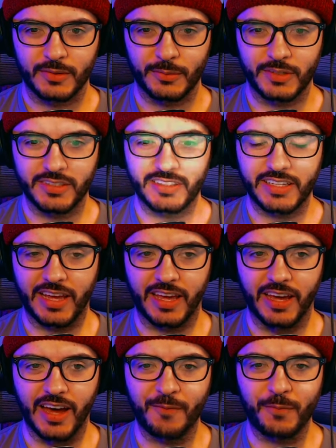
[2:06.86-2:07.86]
What the
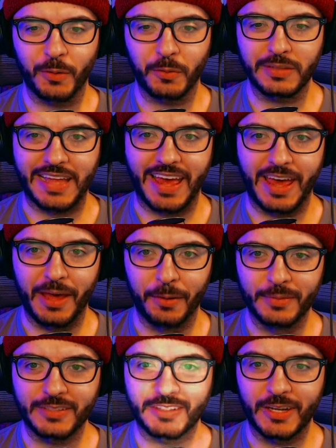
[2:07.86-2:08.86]
hell? I fuck with the
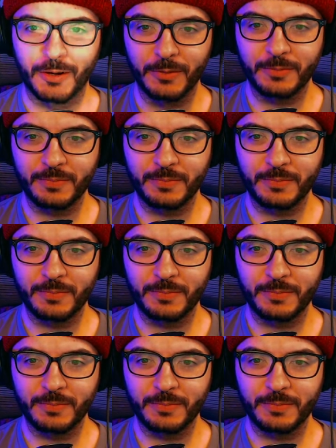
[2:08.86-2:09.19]
helmet though.